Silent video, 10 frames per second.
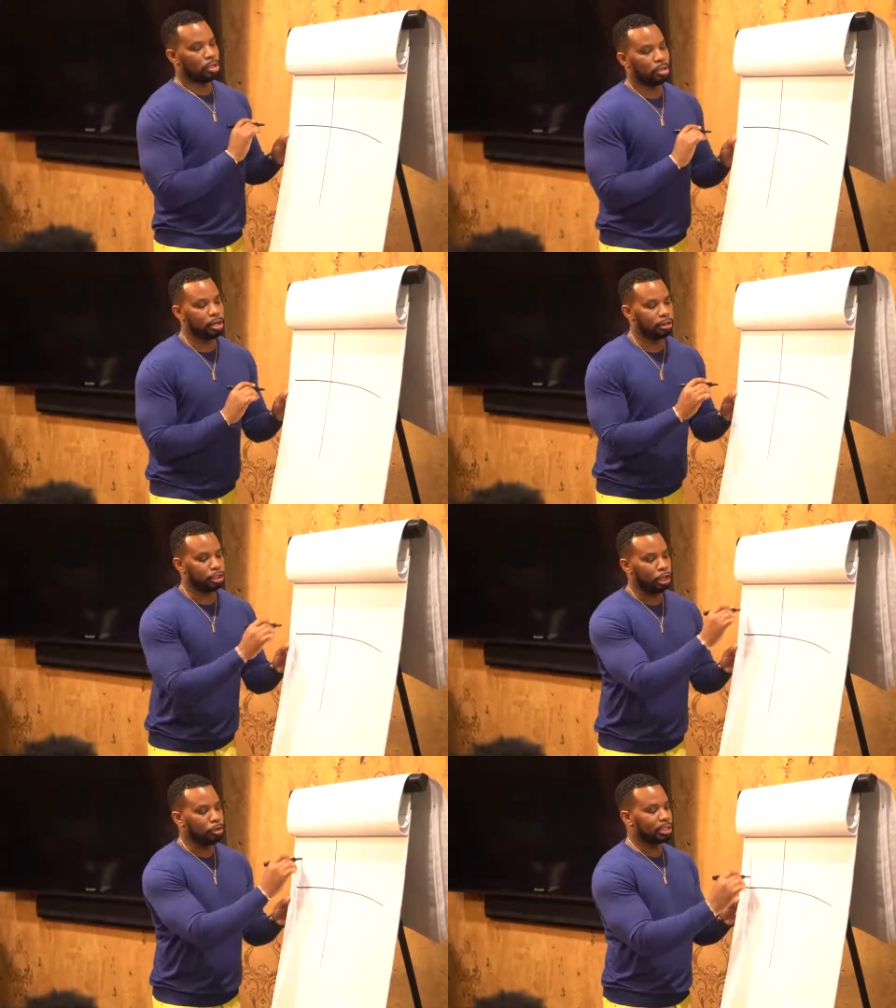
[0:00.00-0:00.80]
There are
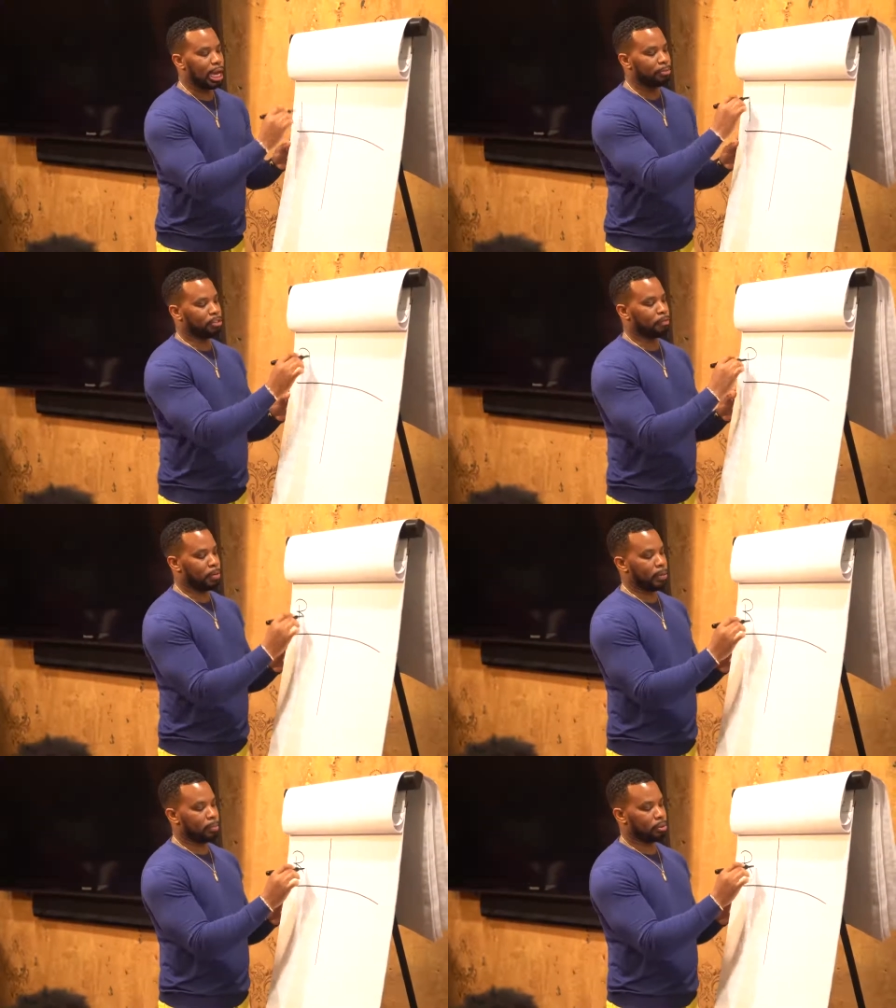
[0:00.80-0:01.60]
two types of
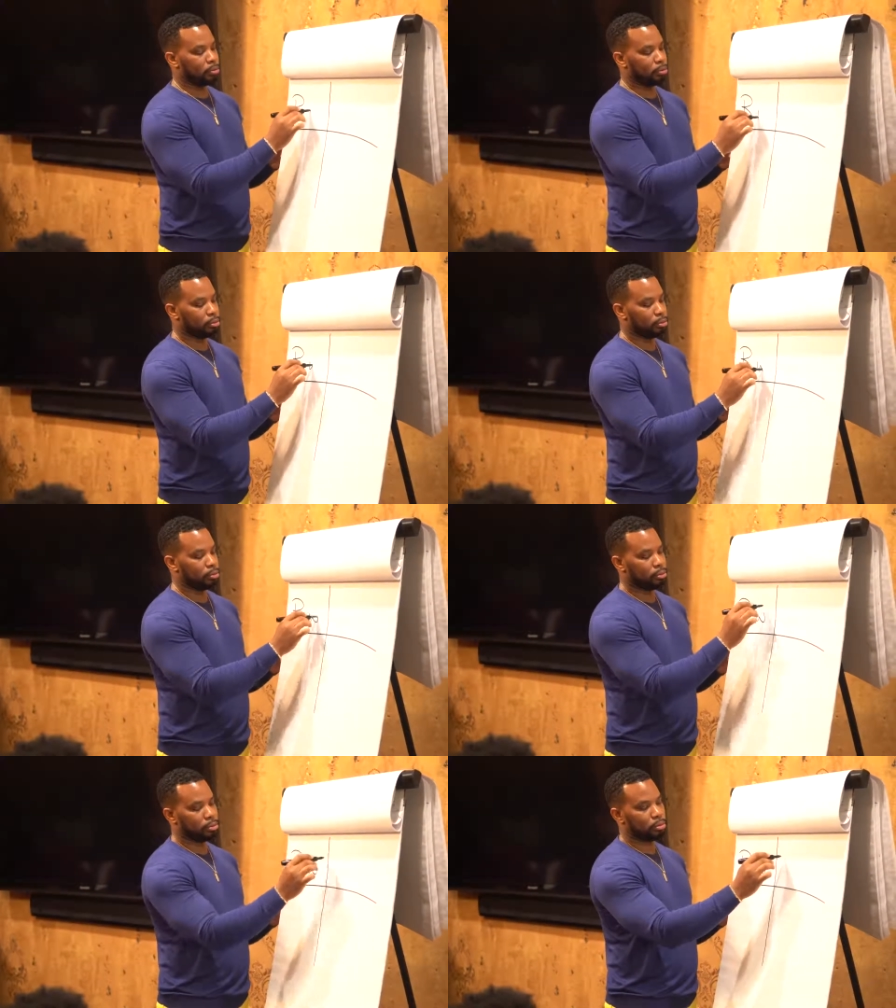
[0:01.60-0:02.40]
people
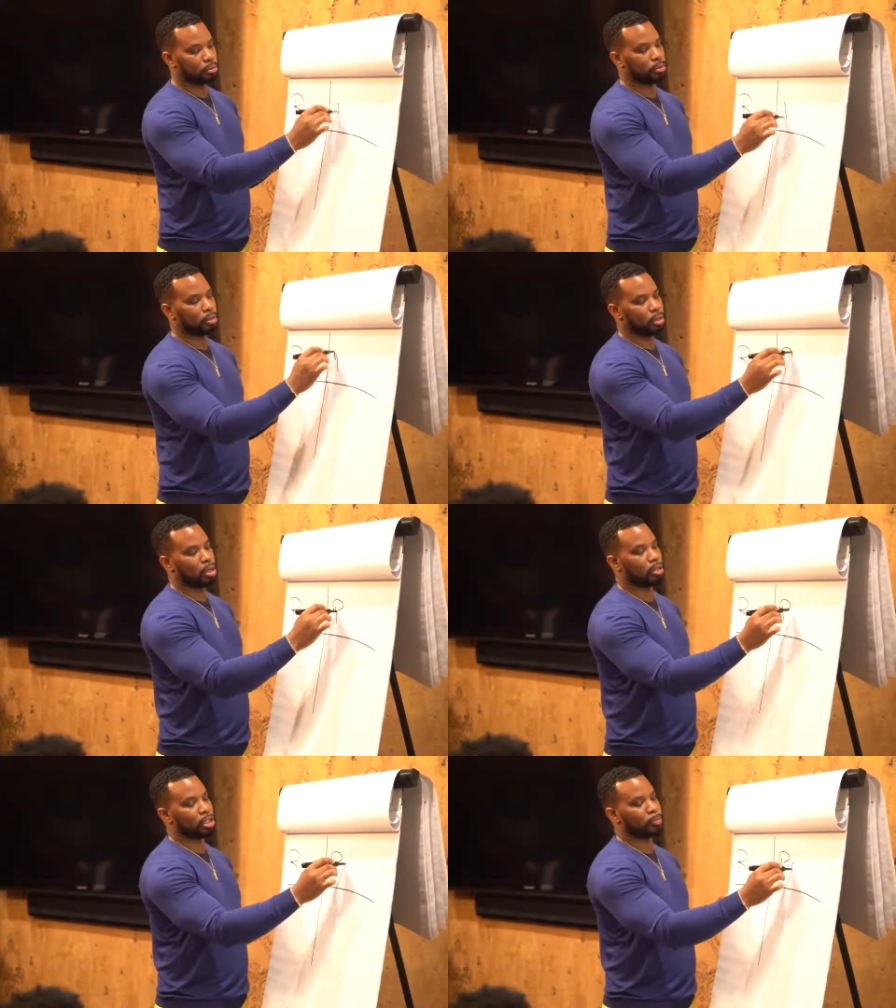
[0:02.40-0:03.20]

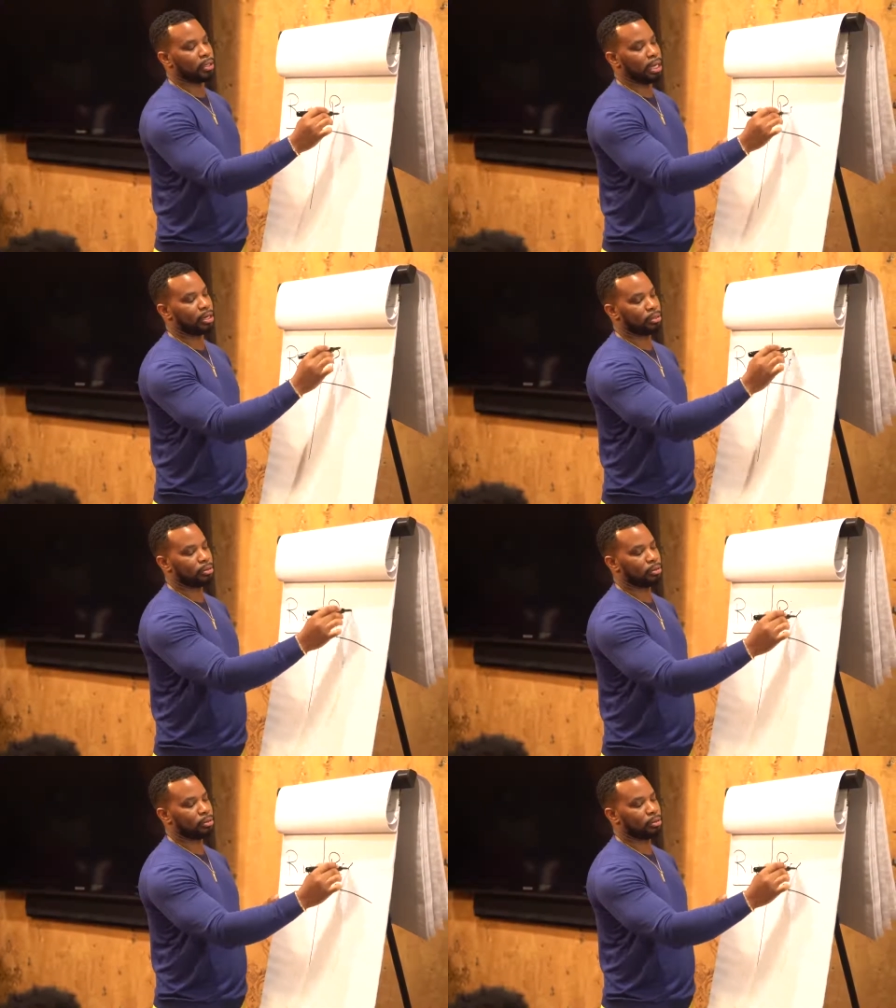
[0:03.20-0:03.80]
on this planet.